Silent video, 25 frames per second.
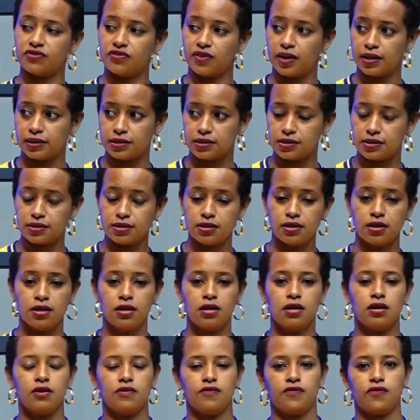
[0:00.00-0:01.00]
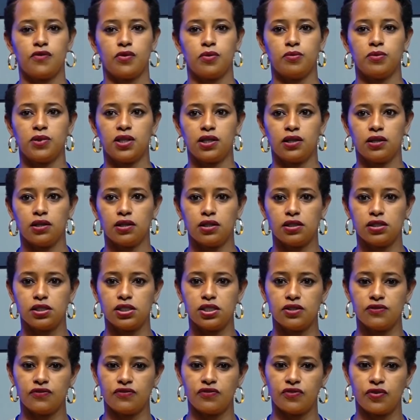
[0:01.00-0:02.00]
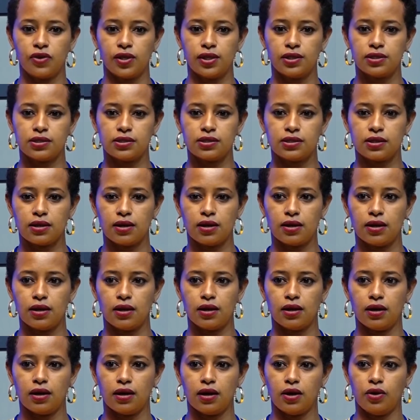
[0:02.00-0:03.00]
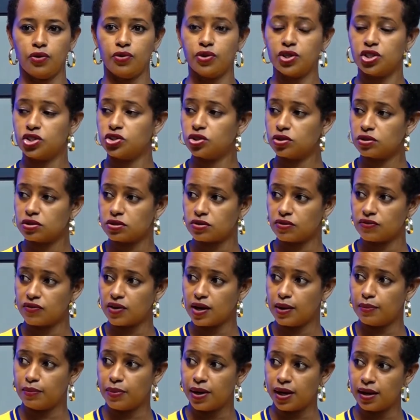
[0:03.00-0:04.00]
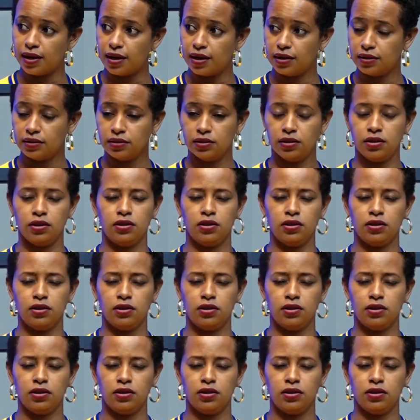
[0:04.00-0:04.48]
fans from the different regions of Kampala,